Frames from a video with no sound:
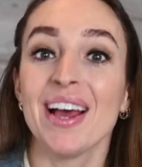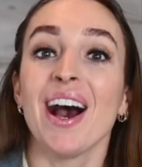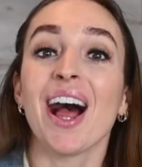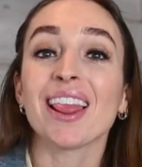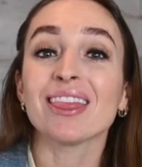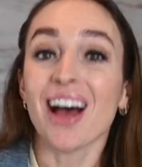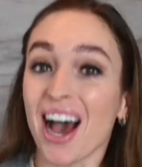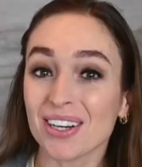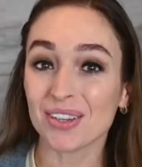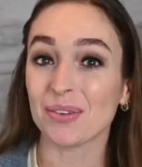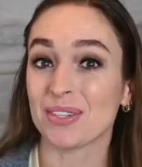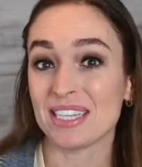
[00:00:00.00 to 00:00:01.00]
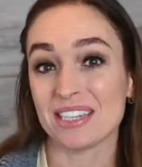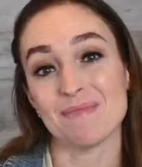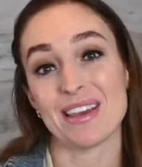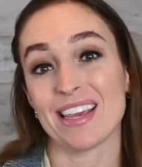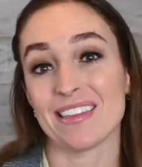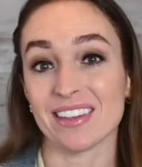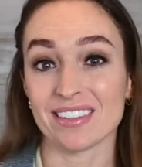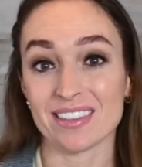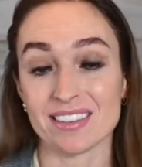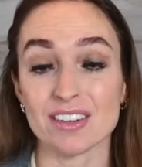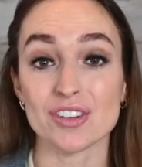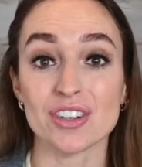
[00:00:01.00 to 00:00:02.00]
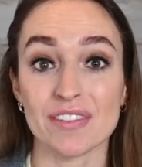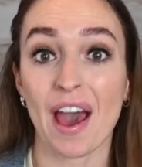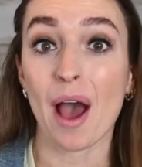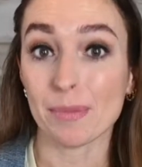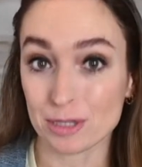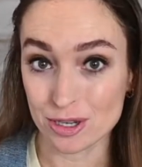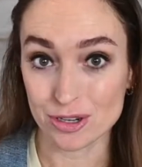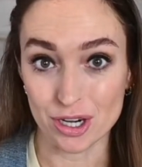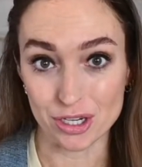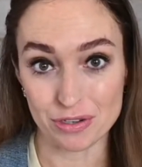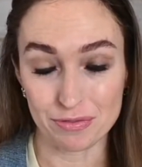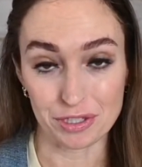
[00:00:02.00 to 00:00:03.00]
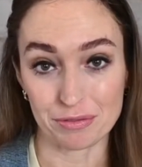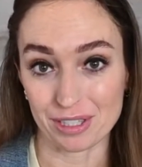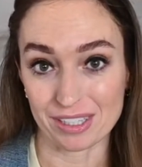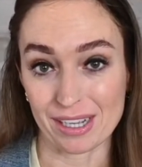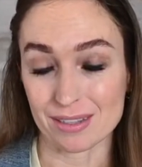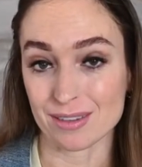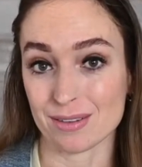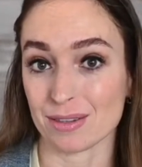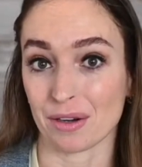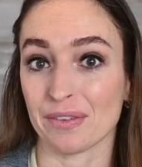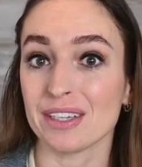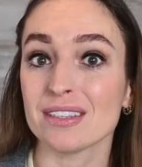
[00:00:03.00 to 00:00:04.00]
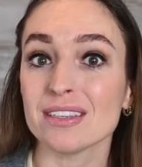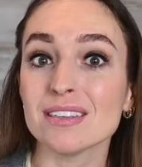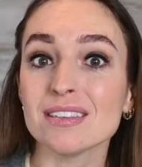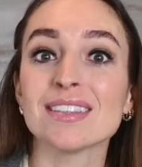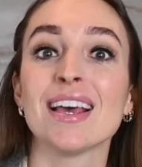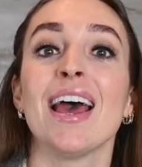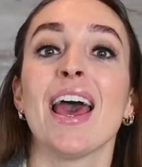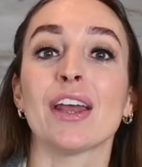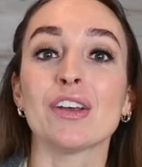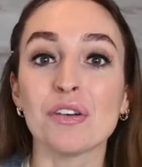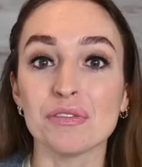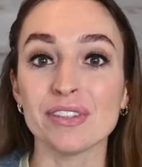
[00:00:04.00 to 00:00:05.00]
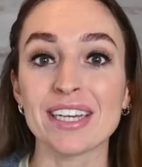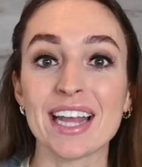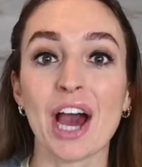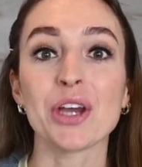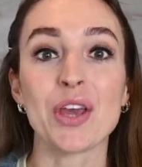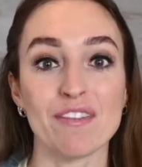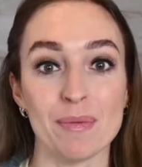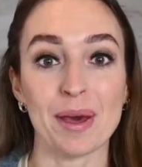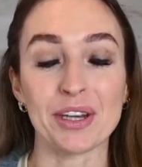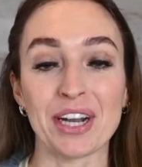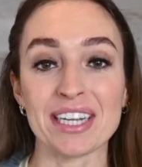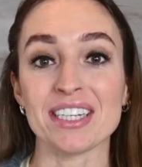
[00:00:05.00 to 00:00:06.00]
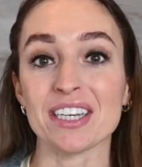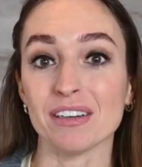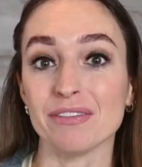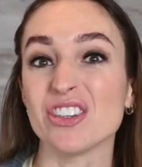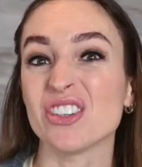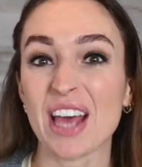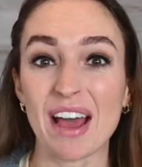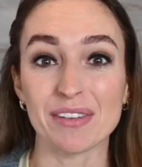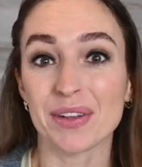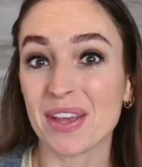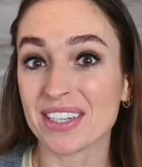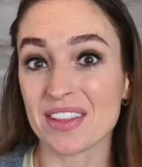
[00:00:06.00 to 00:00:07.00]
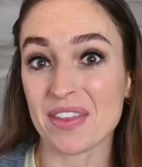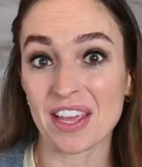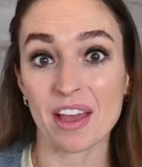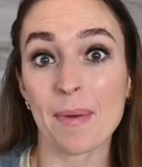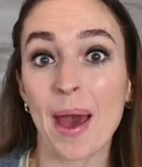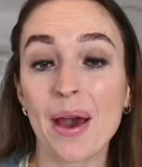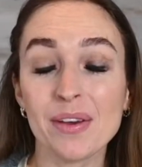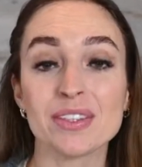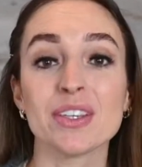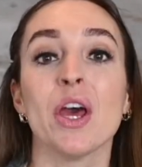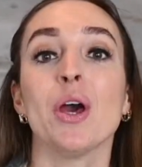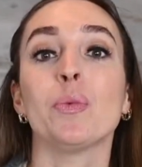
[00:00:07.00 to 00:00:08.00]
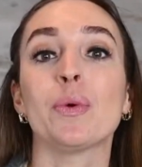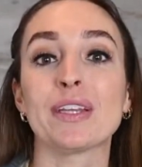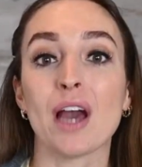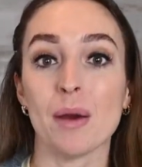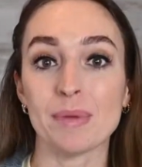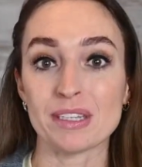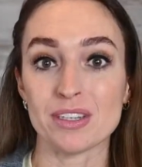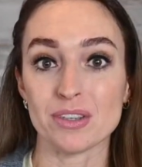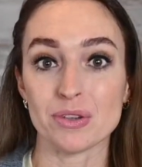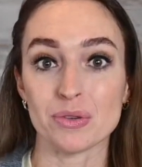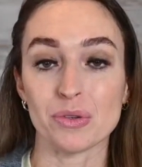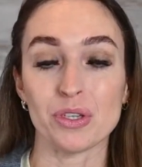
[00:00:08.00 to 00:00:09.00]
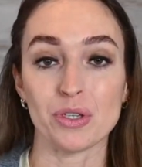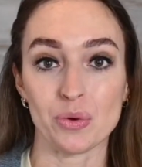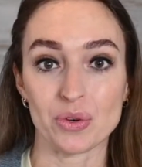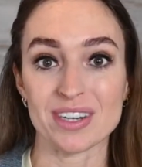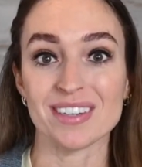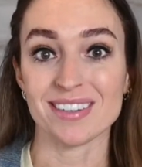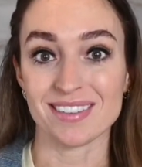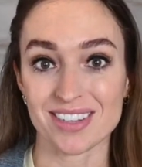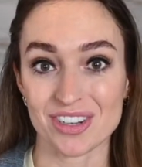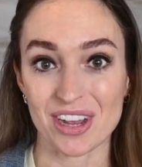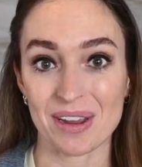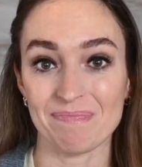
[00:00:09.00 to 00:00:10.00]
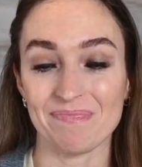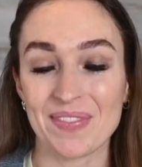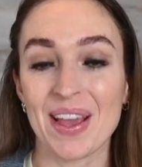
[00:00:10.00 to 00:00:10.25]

A lot goes into making this decision of how much to charge for your freelancing services, and hopefully now you have a better idea of just everything to think about when coming to your decision.